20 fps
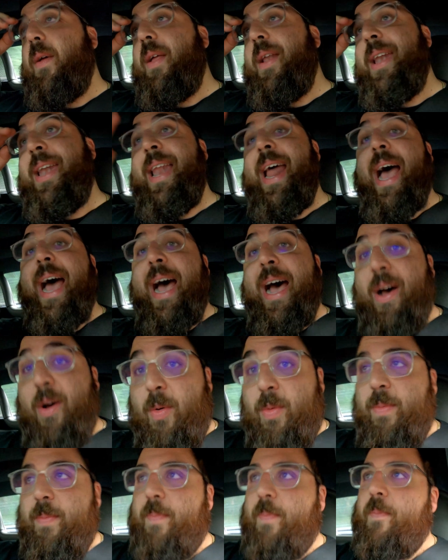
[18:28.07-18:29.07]
Now,
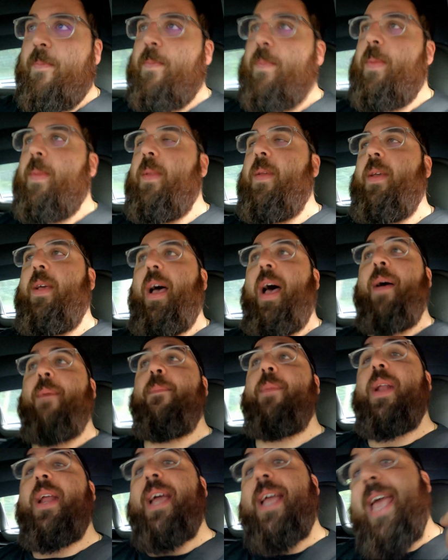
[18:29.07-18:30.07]
I'm
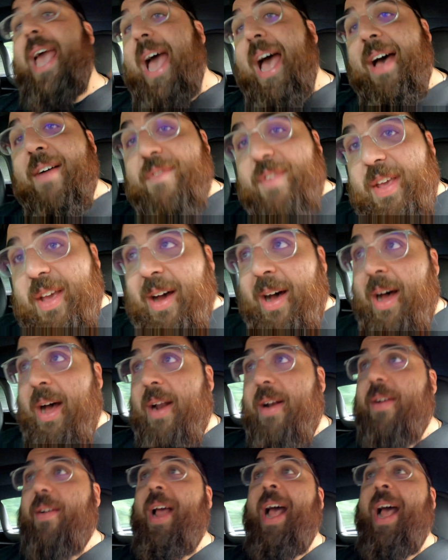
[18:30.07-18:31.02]
going to caveat,